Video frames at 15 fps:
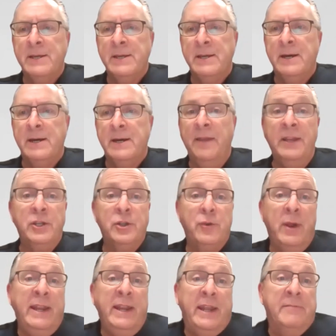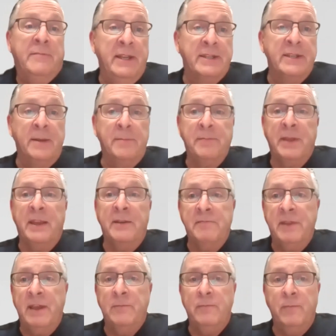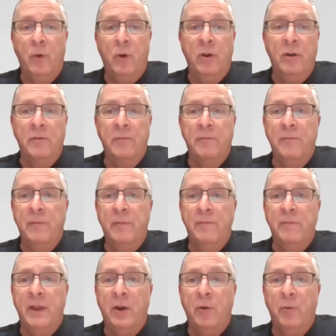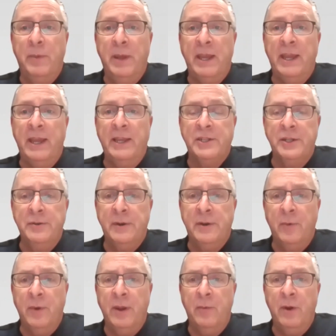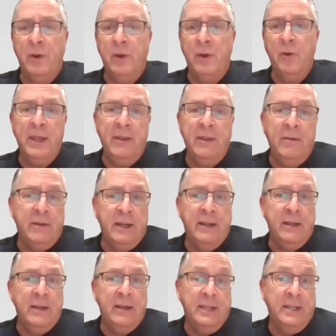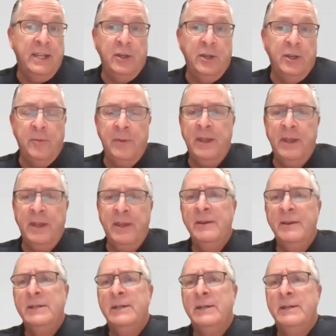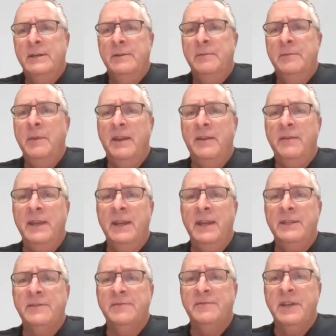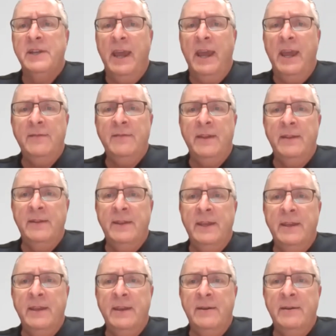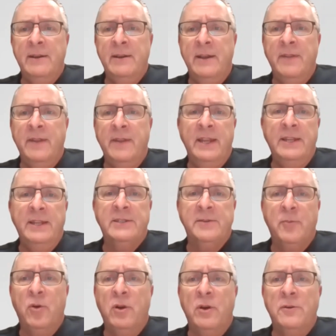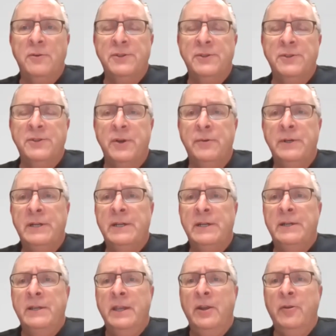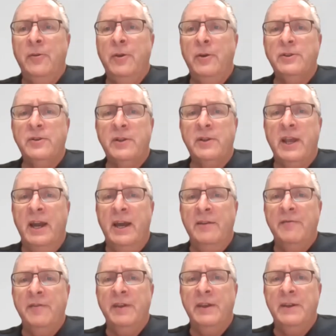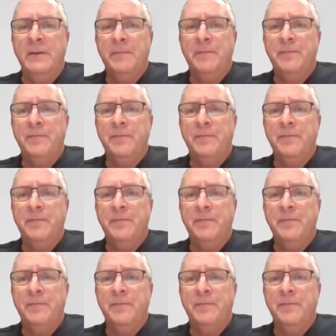And then training is something that we're, big into, and we will be, continue to be, meeting the needs of today and then the needs of tomorrow. So, those are kind of the